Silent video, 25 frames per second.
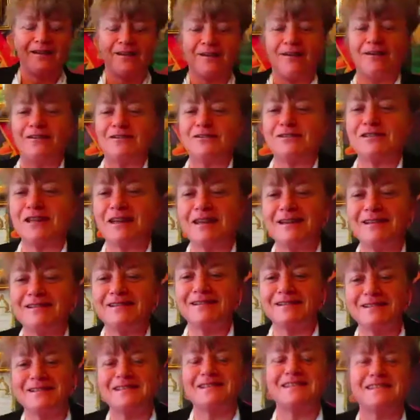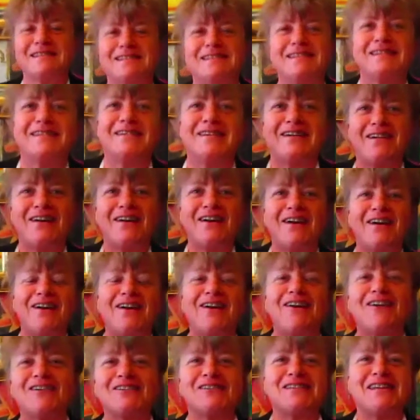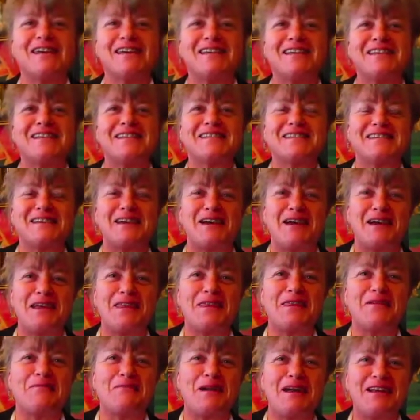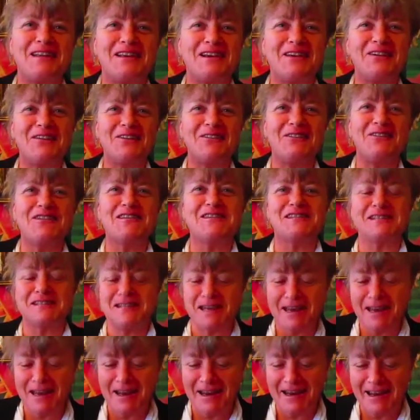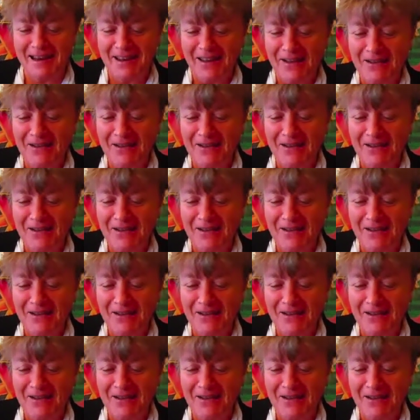Cocktails. Cocktails on the menu today.